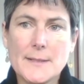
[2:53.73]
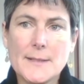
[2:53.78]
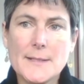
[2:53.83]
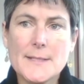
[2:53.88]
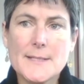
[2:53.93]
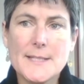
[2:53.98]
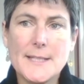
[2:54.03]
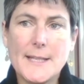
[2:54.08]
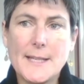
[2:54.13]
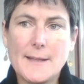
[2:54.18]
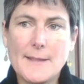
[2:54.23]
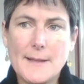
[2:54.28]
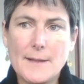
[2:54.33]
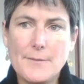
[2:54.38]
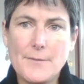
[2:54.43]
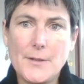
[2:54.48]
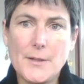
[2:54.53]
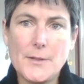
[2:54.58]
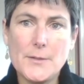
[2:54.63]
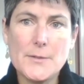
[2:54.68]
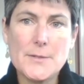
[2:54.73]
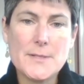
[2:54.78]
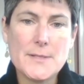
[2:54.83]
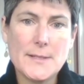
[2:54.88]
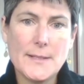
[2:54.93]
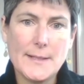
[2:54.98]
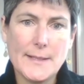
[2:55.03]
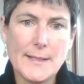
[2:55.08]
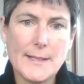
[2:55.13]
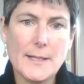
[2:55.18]
seeking their views
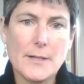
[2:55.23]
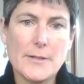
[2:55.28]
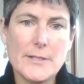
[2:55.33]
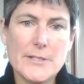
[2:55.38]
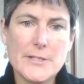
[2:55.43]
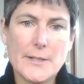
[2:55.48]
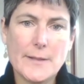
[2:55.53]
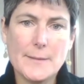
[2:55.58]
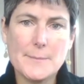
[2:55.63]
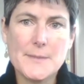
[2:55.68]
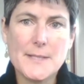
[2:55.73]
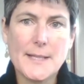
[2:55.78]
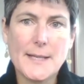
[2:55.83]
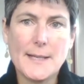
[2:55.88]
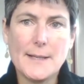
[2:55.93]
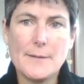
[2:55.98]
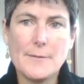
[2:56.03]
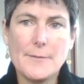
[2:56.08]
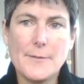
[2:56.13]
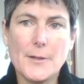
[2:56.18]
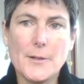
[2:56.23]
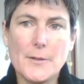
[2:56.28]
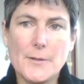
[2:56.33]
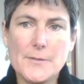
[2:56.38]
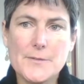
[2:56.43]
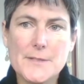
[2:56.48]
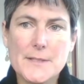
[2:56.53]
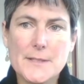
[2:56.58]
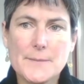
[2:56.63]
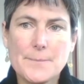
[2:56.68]
and encouraging them to get
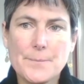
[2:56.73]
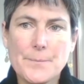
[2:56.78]
involved.